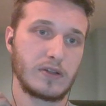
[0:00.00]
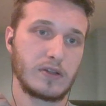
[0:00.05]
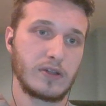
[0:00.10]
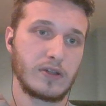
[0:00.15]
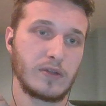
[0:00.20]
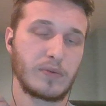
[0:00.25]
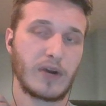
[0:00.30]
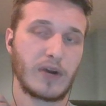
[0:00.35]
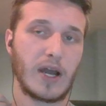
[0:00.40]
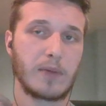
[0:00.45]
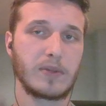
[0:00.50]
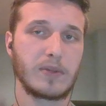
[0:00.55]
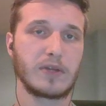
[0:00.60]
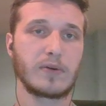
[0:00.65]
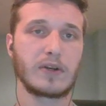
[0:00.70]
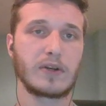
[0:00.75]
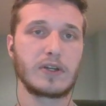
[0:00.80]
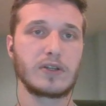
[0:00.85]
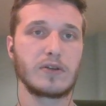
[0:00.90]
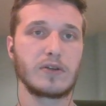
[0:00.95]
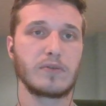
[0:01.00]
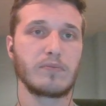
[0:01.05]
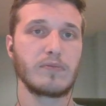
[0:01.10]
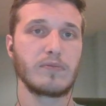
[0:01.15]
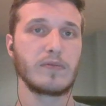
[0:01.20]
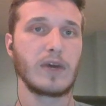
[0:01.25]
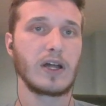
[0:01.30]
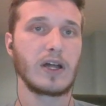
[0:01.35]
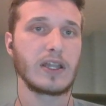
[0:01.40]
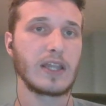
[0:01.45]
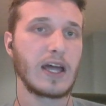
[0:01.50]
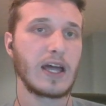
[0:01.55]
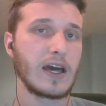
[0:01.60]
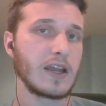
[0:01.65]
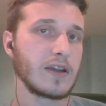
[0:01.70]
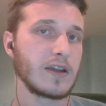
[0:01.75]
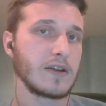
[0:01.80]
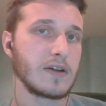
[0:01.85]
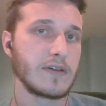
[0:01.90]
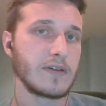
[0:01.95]
you probably want to do a
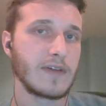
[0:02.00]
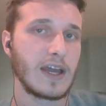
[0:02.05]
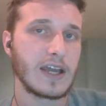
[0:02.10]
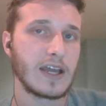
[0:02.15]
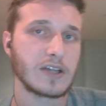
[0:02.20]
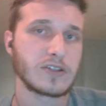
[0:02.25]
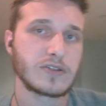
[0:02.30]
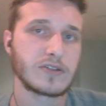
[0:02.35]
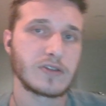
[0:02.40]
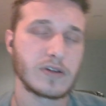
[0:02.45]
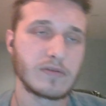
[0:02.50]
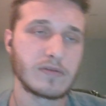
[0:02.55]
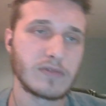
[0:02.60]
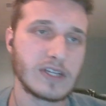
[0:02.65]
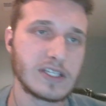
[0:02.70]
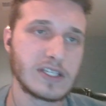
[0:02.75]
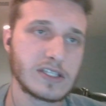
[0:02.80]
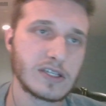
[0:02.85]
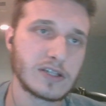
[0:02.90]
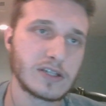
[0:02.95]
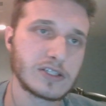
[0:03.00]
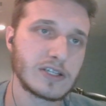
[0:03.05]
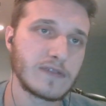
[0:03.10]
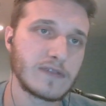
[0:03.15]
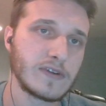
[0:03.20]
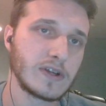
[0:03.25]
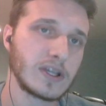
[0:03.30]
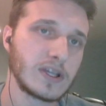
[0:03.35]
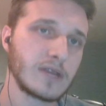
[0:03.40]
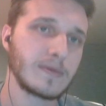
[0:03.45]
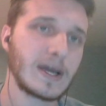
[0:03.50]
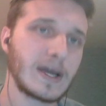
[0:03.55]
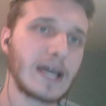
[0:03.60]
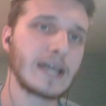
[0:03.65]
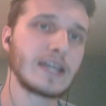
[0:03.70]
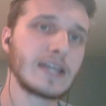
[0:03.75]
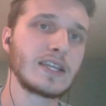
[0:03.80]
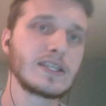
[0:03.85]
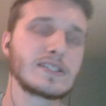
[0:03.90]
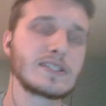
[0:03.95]
lot of extra research if you're going to
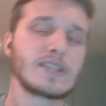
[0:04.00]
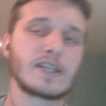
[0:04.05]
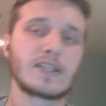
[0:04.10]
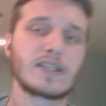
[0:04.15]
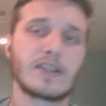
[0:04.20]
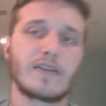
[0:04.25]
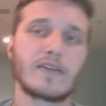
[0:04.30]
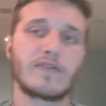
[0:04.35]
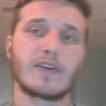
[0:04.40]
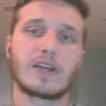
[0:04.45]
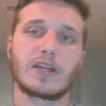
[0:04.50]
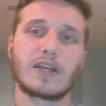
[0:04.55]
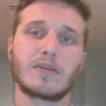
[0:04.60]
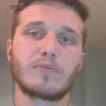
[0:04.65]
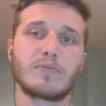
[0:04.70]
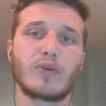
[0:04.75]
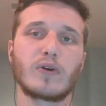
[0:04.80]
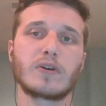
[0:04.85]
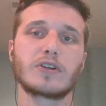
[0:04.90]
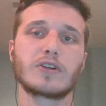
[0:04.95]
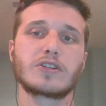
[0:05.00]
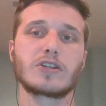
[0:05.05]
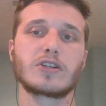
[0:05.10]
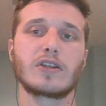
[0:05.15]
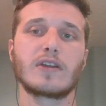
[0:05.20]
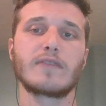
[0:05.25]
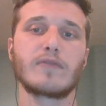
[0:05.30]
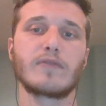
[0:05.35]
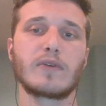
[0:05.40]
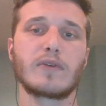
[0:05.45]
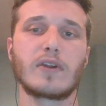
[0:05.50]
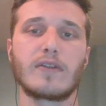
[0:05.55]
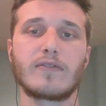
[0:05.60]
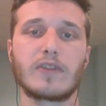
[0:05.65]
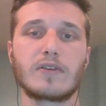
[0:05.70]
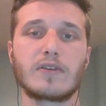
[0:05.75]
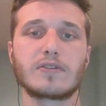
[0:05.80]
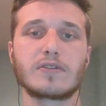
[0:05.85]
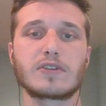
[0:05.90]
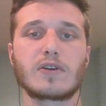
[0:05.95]
buy any significant portion of one of
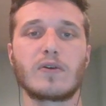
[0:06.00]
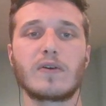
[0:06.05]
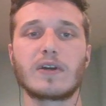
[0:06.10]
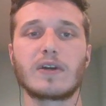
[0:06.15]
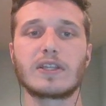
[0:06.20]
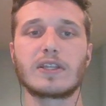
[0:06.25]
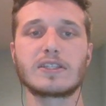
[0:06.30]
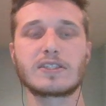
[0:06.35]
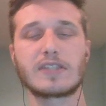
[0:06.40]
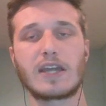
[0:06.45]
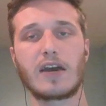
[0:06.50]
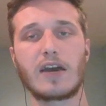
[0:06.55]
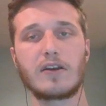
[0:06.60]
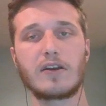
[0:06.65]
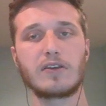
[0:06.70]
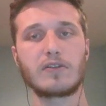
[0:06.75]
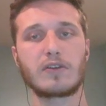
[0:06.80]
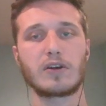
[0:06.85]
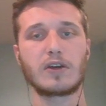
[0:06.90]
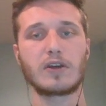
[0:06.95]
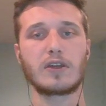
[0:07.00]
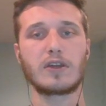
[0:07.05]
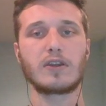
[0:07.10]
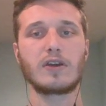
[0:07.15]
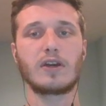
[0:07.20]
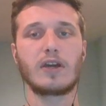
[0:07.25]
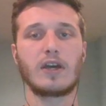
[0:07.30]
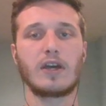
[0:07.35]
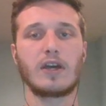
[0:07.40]
those coins. Now you could